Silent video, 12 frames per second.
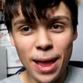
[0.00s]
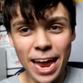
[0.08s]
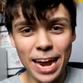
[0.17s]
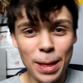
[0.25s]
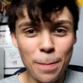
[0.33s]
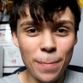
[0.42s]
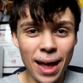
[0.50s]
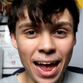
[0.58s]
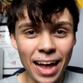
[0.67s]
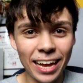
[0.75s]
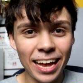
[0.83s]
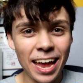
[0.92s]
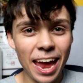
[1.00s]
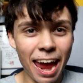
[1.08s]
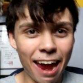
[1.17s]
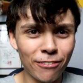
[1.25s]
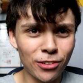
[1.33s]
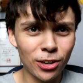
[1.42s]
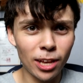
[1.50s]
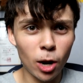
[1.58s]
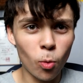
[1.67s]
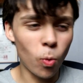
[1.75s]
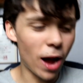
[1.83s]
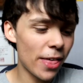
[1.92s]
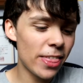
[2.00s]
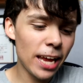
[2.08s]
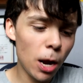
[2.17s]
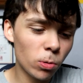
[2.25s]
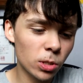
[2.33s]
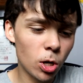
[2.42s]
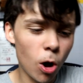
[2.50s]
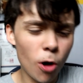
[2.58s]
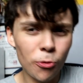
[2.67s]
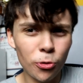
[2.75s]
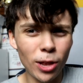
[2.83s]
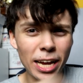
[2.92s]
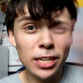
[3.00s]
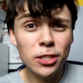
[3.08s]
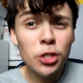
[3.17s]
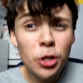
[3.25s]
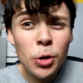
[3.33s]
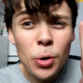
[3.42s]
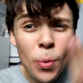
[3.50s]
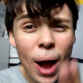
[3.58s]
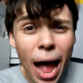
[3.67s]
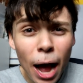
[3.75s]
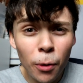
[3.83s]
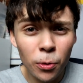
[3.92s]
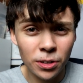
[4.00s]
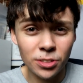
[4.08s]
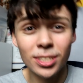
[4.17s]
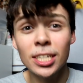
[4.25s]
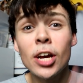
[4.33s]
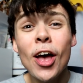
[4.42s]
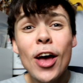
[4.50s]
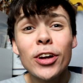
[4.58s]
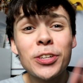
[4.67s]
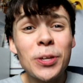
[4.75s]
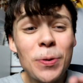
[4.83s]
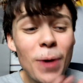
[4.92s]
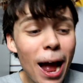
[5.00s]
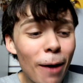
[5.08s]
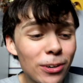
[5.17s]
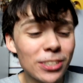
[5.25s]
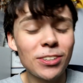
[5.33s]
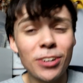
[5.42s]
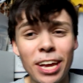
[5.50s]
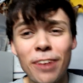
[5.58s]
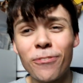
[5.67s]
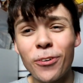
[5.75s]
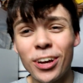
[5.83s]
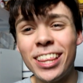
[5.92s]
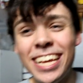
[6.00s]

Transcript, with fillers: made it back after like I think I was gone for like two hours. Two hours looking for